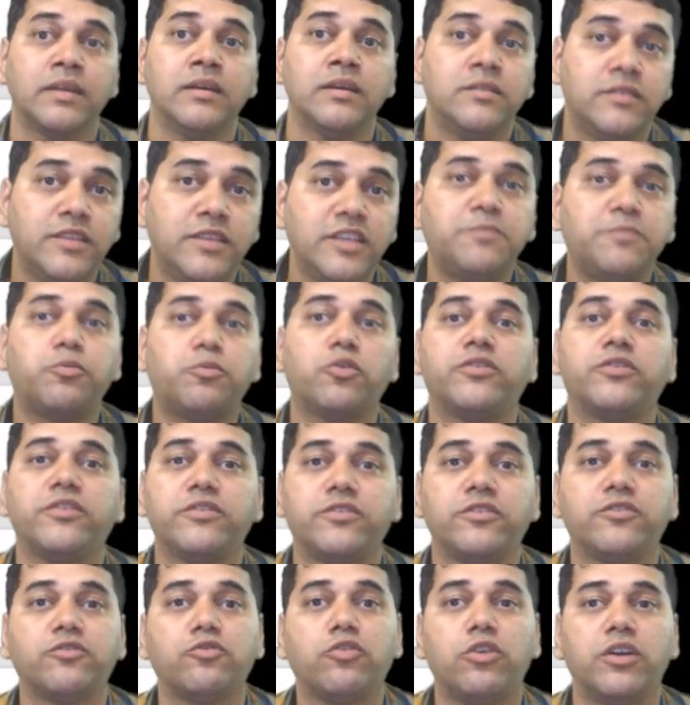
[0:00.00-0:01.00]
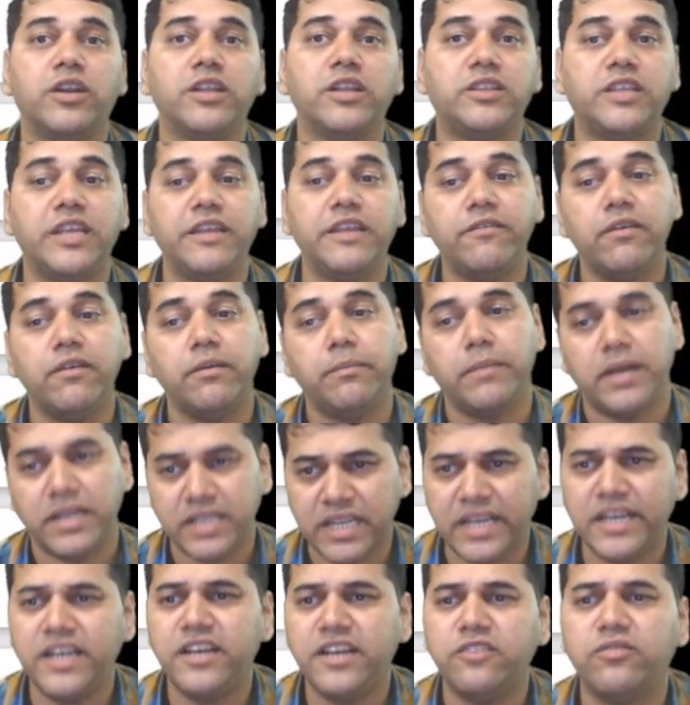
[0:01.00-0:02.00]
This process is called a three-way match
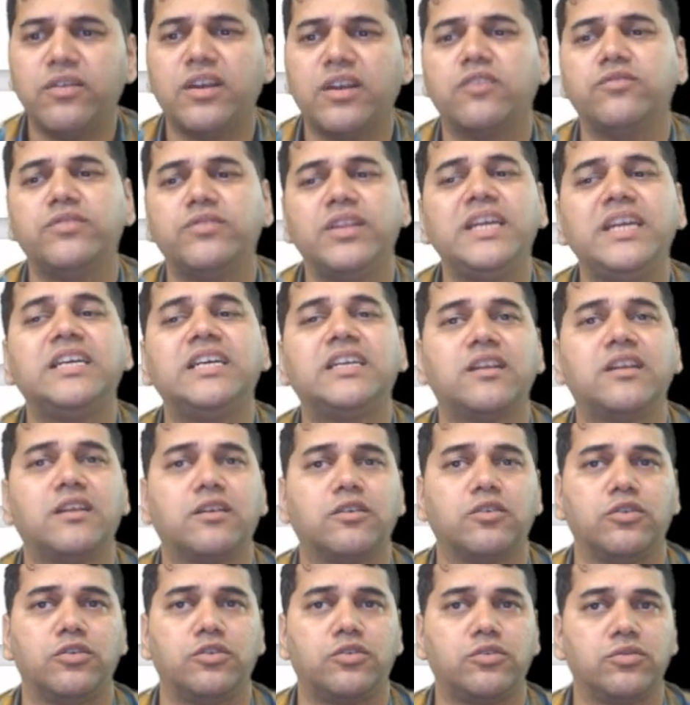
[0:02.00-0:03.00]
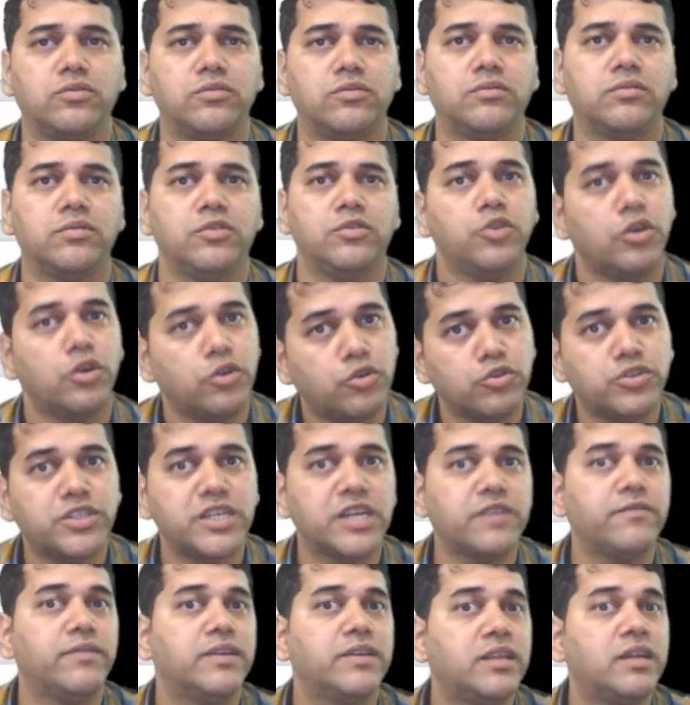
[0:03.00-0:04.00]
and it is one of the internal control. You have to
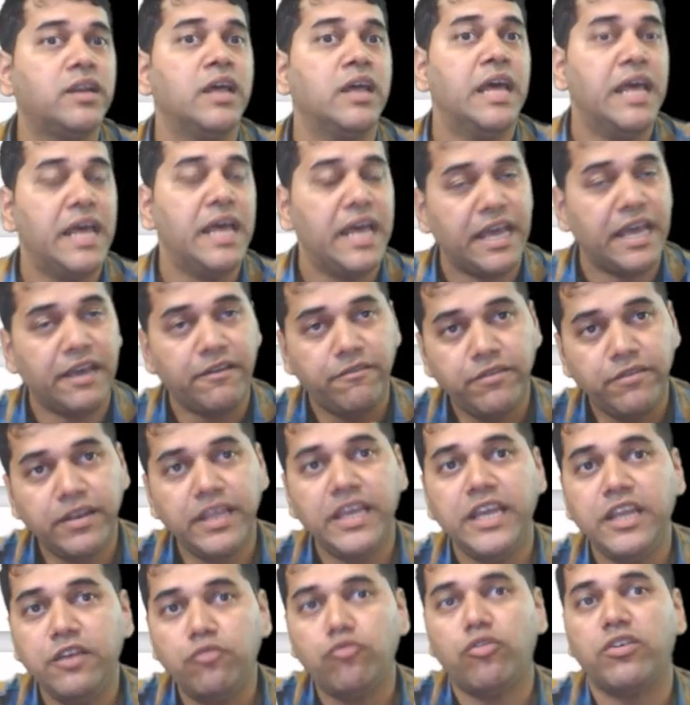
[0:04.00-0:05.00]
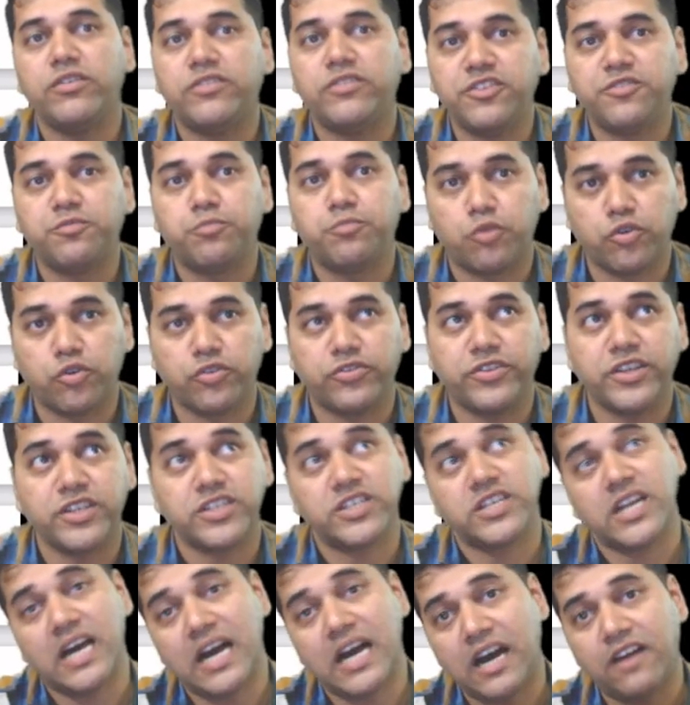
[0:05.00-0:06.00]
check whether every invoice is
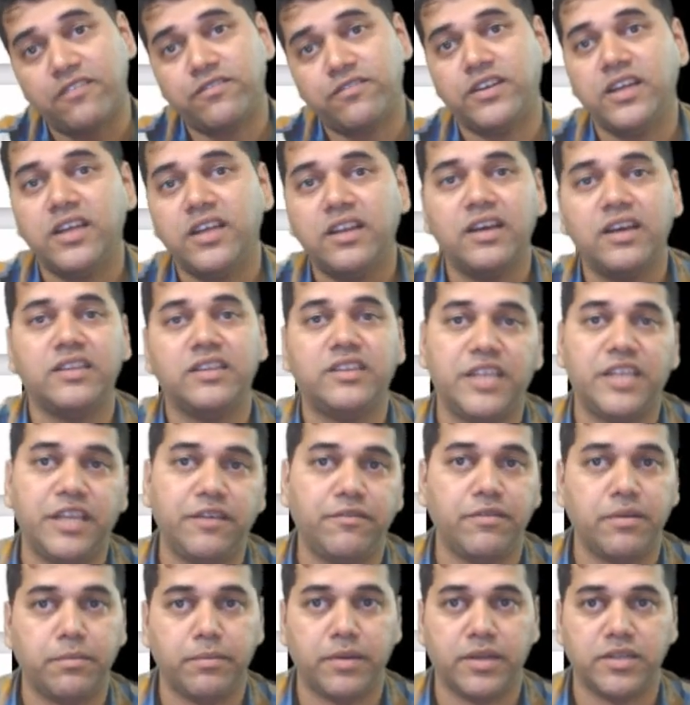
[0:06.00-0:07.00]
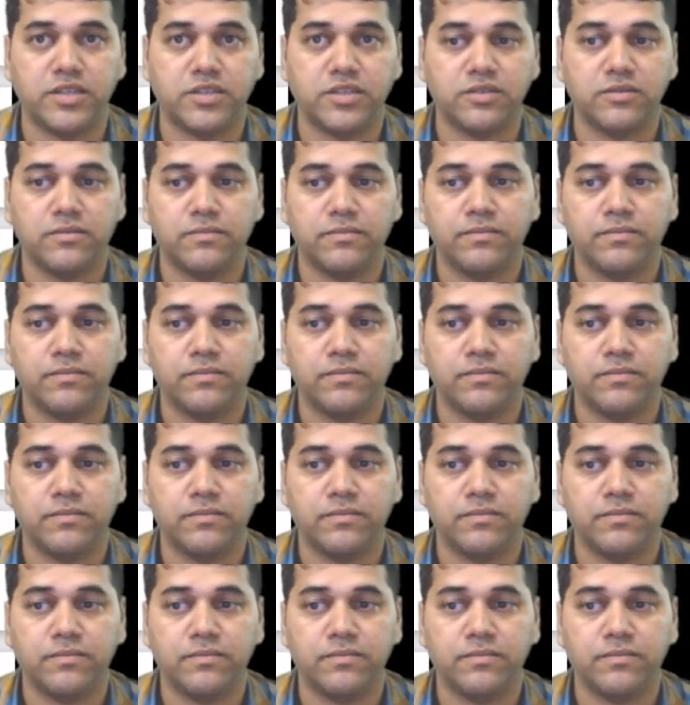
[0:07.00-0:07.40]
processed after a three-way match.